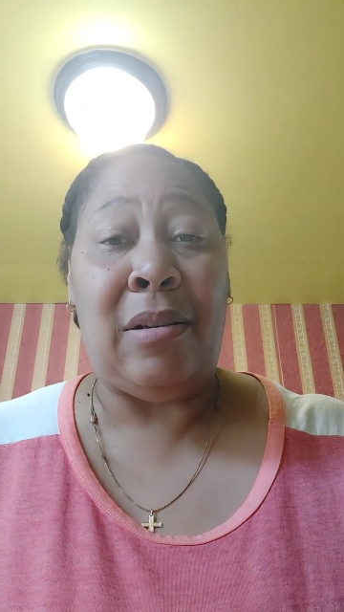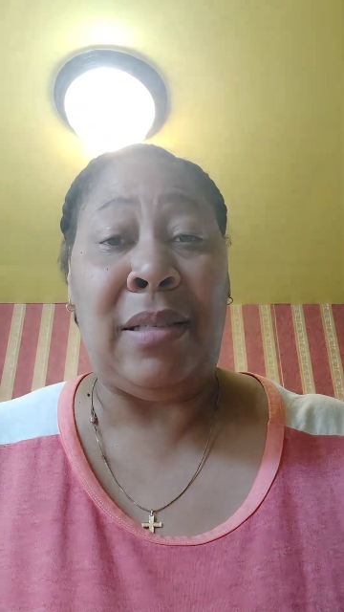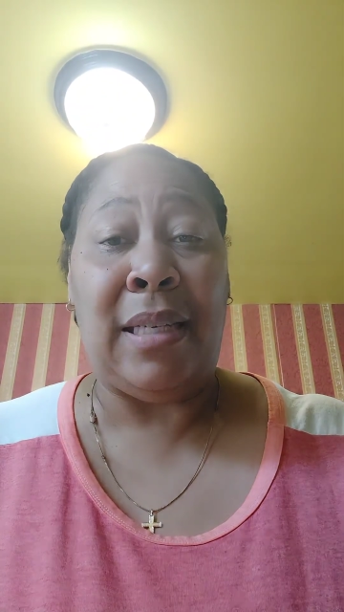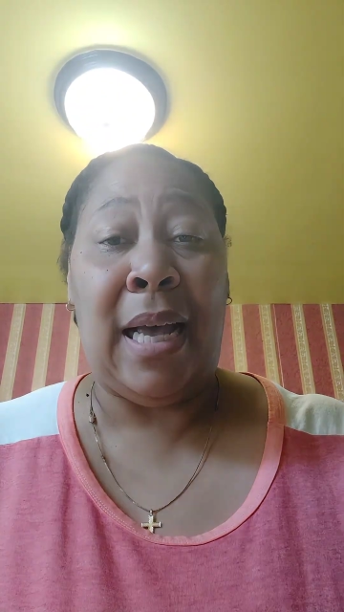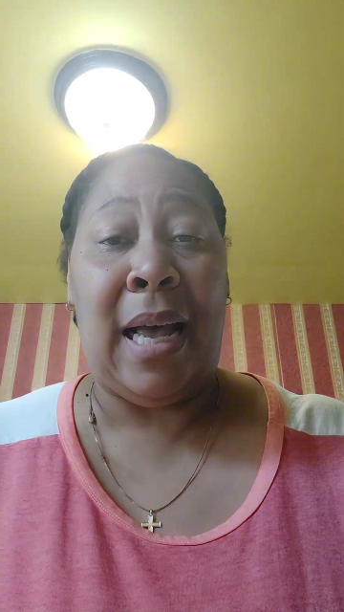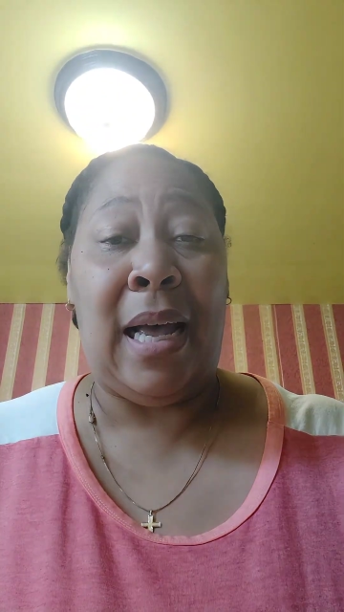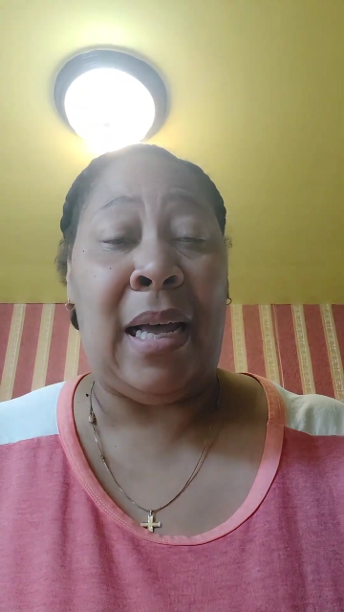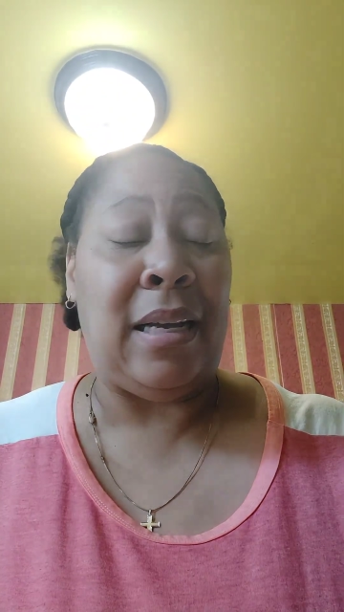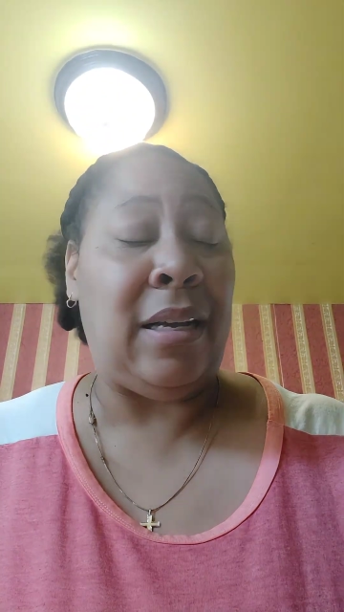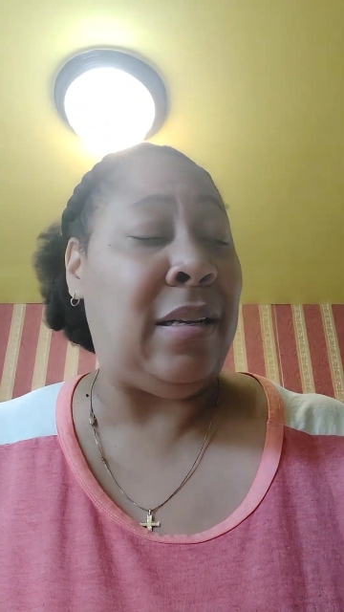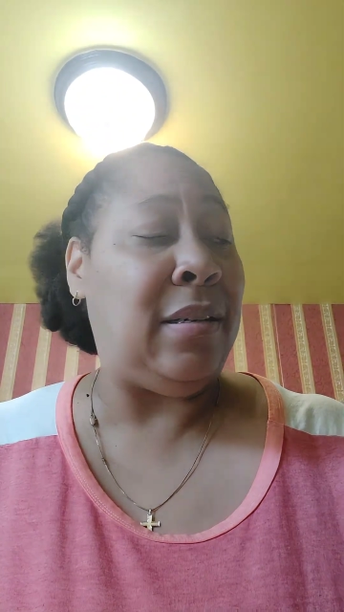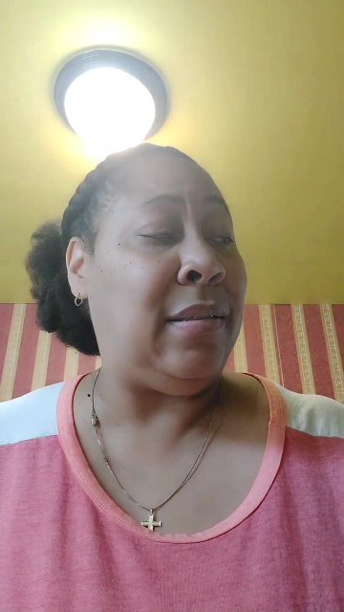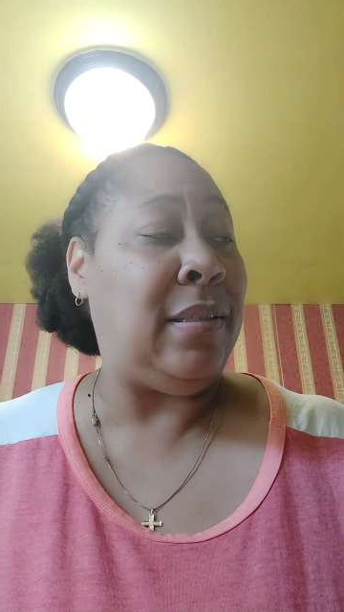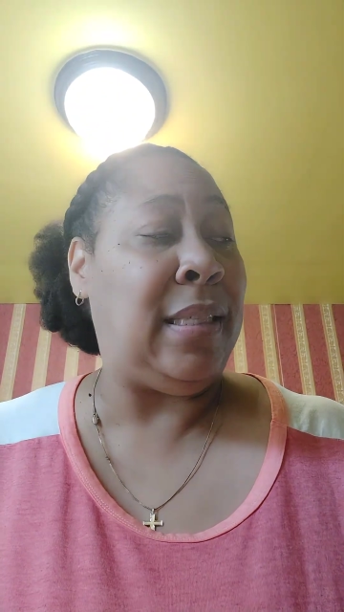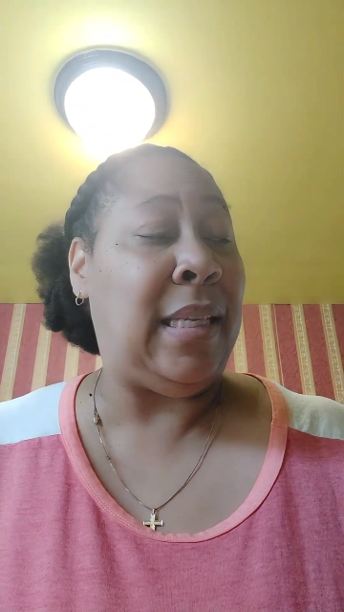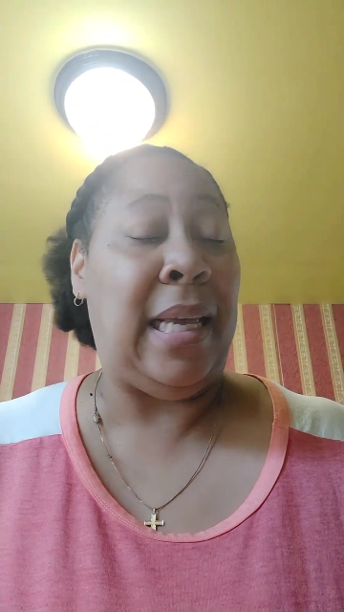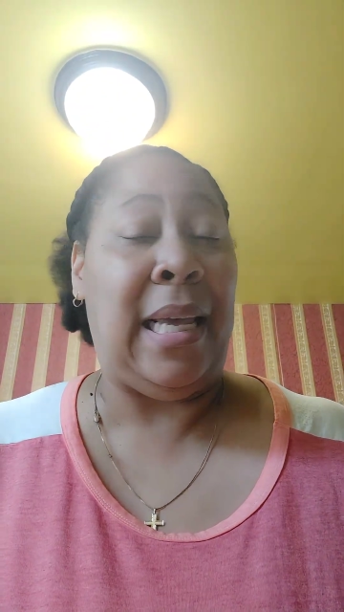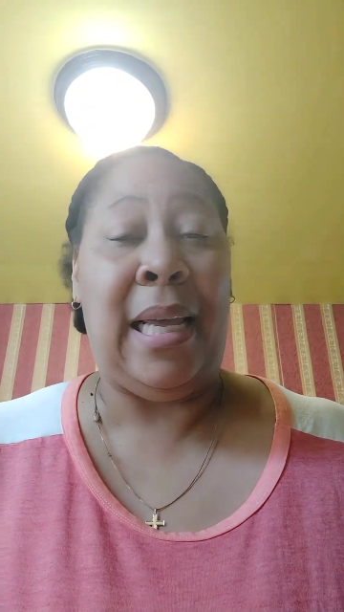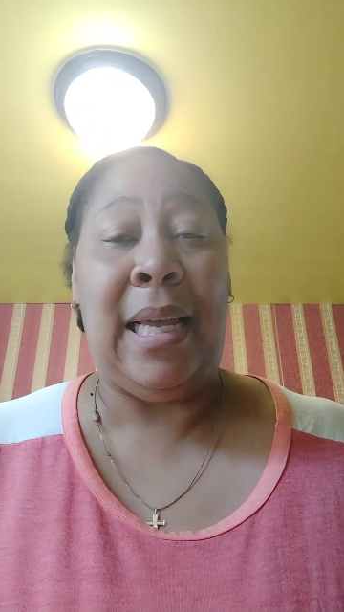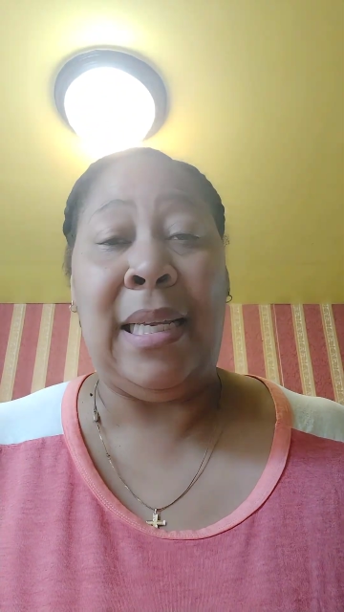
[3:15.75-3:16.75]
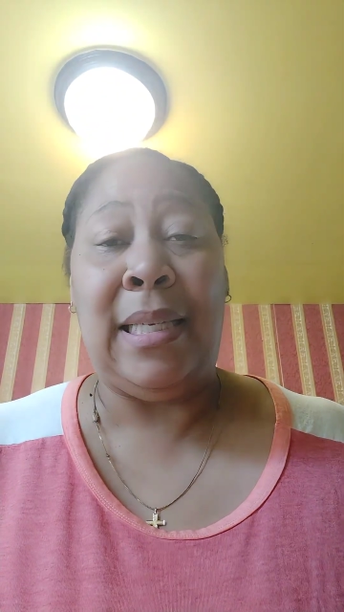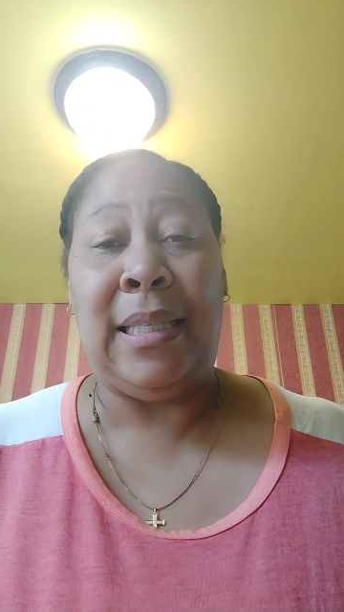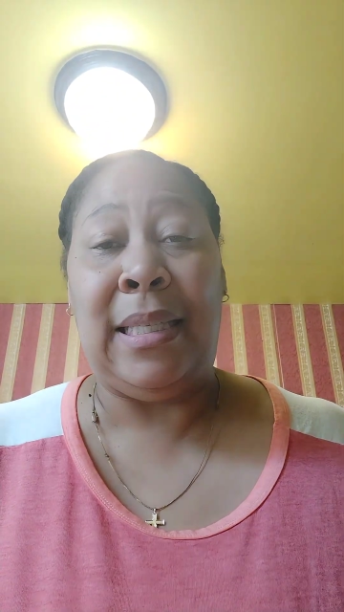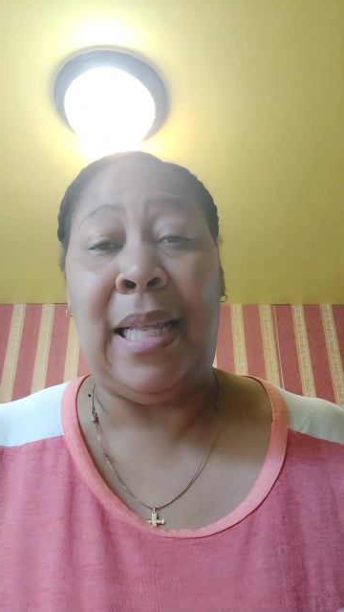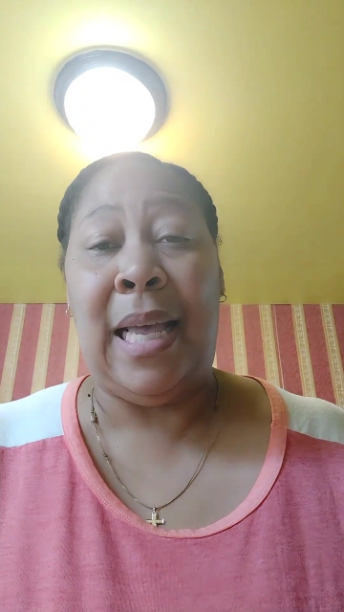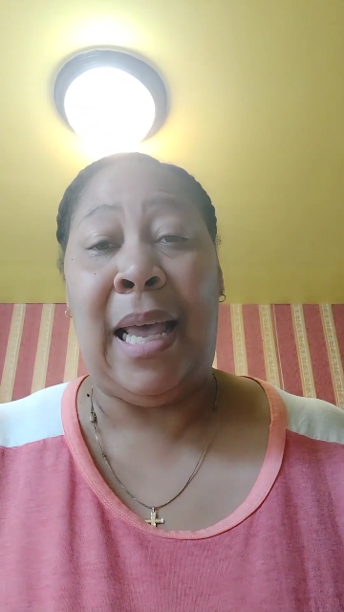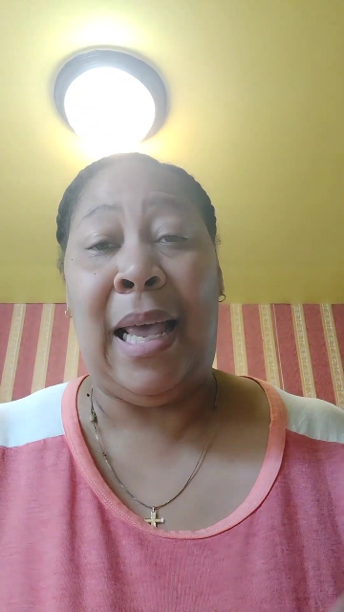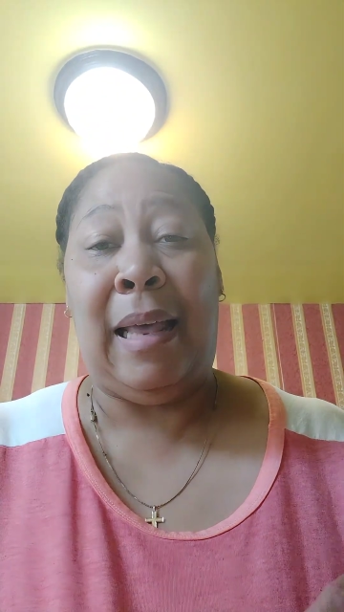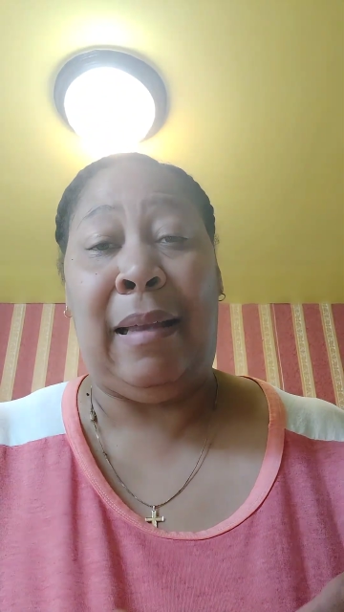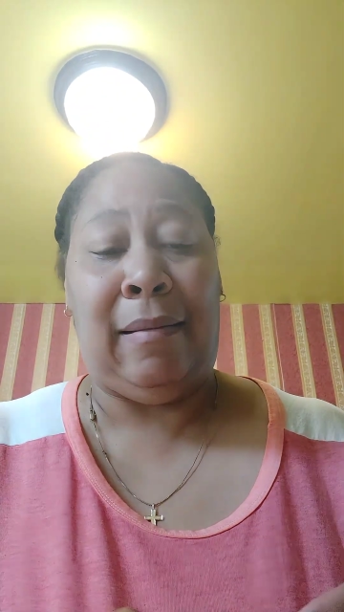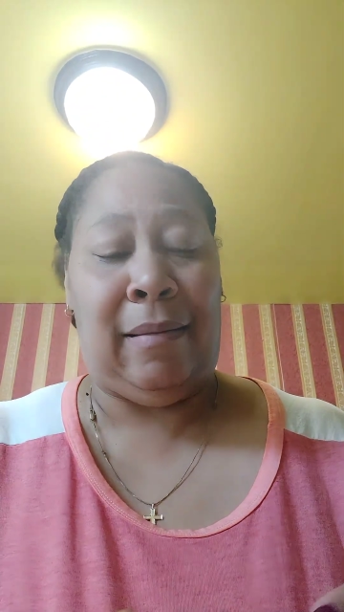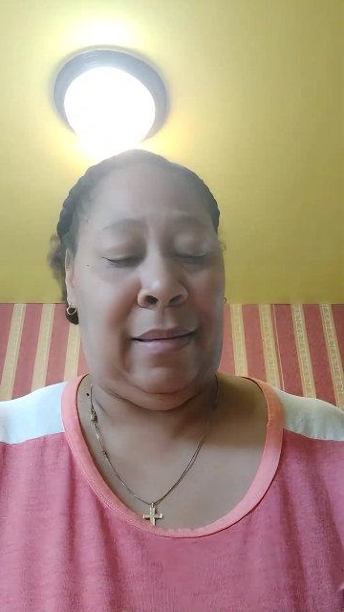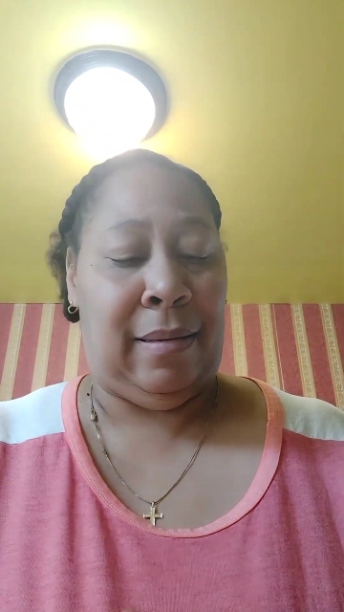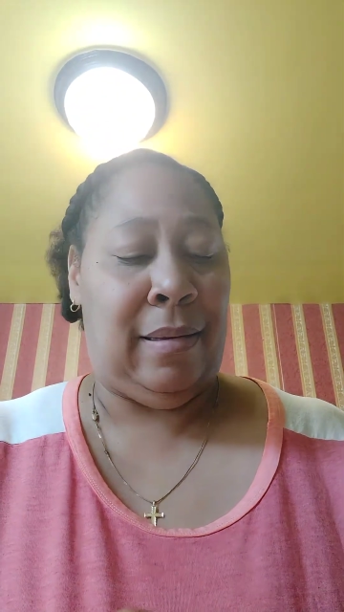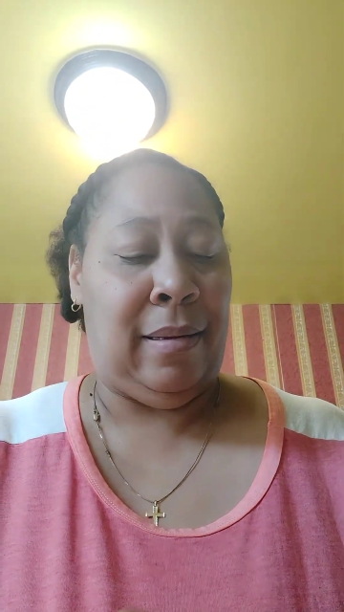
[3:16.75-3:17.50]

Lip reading: taco seasoning,